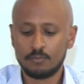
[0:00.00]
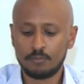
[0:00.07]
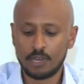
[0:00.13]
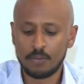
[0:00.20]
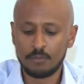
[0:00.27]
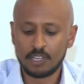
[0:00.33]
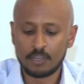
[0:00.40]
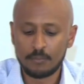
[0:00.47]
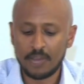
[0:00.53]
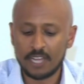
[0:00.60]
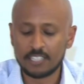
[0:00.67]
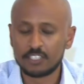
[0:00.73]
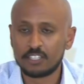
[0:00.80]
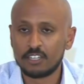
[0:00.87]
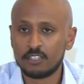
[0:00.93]
public
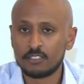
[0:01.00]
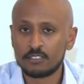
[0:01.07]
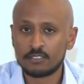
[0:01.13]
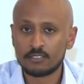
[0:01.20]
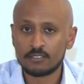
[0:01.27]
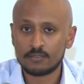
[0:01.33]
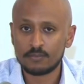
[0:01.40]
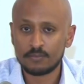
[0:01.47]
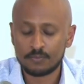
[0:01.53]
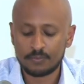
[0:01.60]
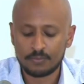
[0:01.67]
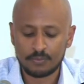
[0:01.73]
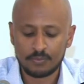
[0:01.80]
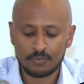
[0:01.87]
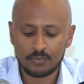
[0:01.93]
massacres,
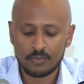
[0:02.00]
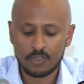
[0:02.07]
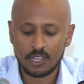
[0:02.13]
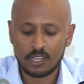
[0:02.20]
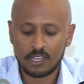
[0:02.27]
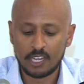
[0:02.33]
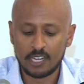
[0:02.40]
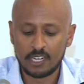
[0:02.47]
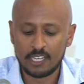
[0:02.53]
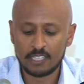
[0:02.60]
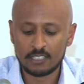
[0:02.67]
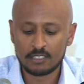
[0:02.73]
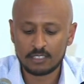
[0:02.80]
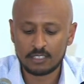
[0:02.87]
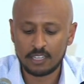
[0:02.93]

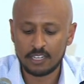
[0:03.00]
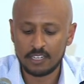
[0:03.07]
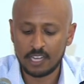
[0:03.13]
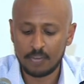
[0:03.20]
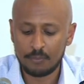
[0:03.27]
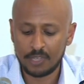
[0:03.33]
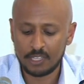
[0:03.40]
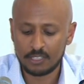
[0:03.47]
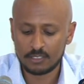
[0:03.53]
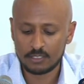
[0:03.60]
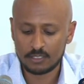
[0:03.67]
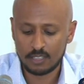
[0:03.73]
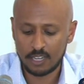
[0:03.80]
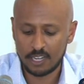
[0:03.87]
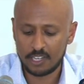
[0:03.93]
killings,
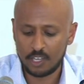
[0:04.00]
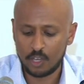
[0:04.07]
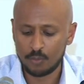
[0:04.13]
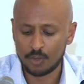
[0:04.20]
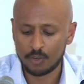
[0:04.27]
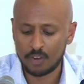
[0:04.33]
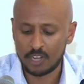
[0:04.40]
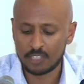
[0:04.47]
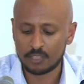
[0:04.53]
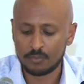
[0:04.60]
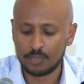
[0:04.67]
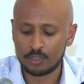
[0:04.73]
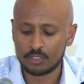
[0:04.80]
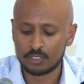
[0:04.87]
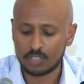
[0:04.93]
kidnappings, and human rights
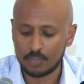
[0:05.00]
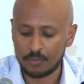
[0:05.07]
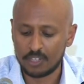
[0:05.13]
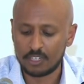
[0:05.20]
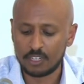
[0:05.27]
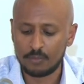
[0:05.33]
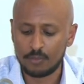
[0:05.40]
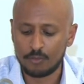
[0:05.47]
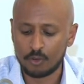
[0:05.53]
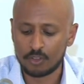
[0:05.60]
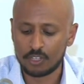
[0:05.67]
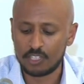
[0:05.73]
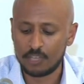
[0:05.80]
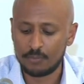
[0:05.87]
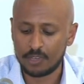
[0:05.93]
abuses committed before
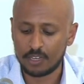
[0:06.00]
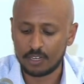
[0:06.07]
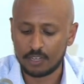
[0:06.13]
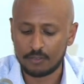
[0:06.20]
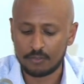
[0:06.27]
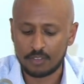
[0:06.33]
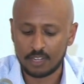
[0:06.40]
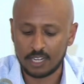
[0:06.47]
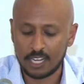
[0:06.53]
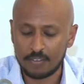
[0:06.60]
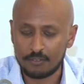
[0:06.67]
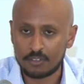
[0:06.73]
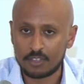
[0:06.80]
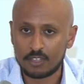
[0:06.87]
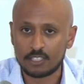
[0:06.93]
the TPLF
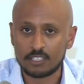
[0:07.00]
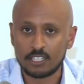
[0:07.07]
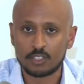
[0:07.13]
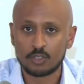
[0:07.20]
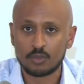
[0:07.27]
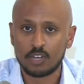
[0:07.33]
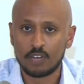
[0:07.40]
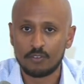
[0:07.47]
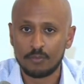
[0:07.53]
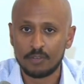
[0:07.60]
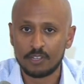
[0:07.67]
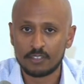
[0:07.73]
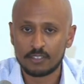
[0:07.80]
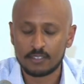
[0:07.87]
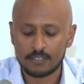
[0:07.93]
left the central government,